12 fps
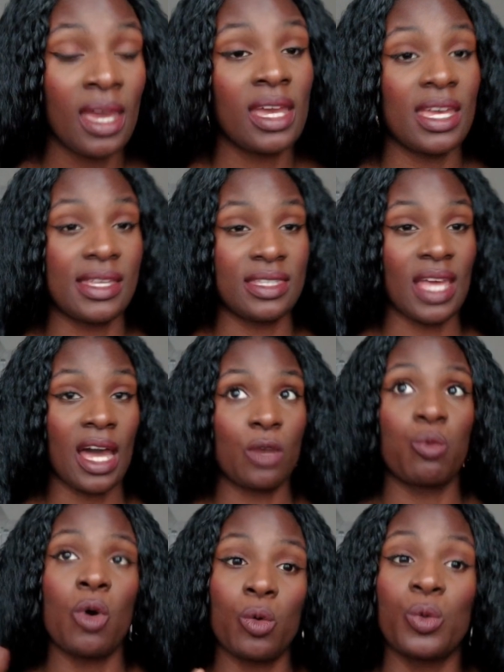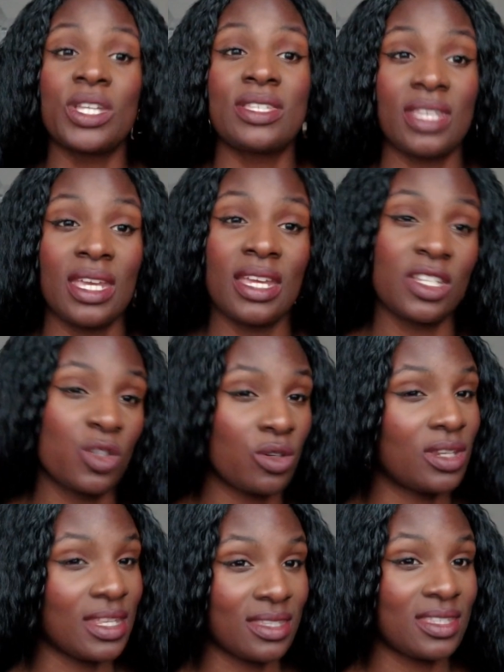is that what we see is not
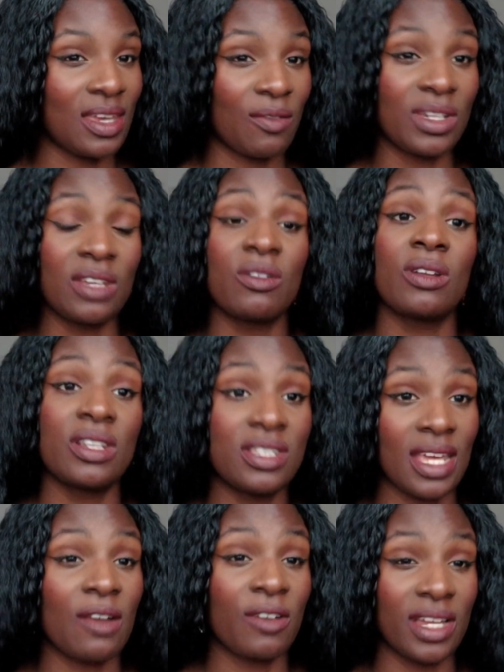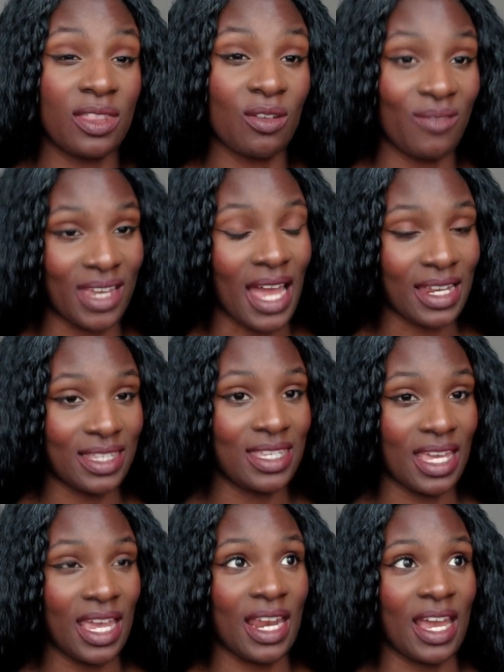necessarily the
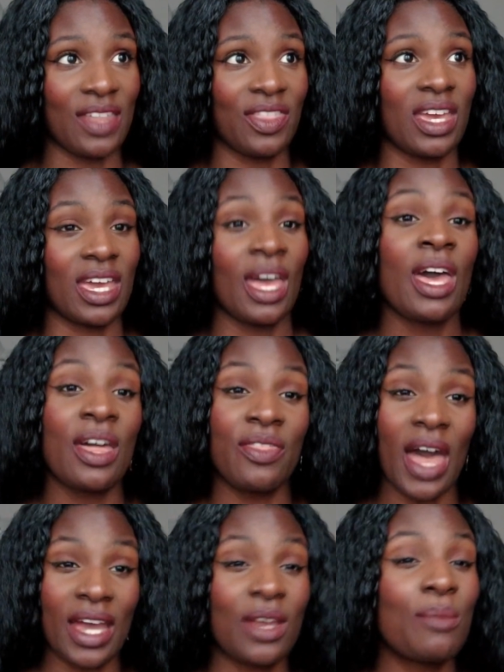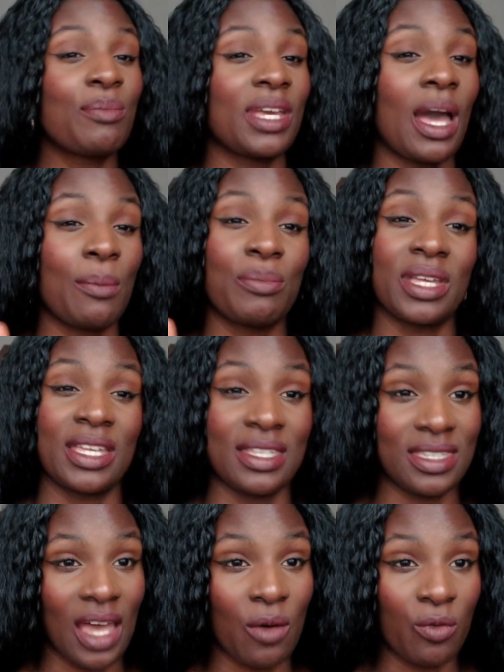reality, and I think that can be our biggest
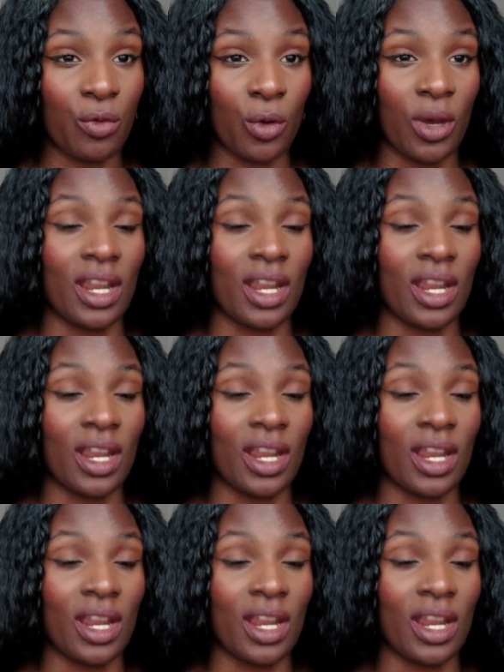downfall.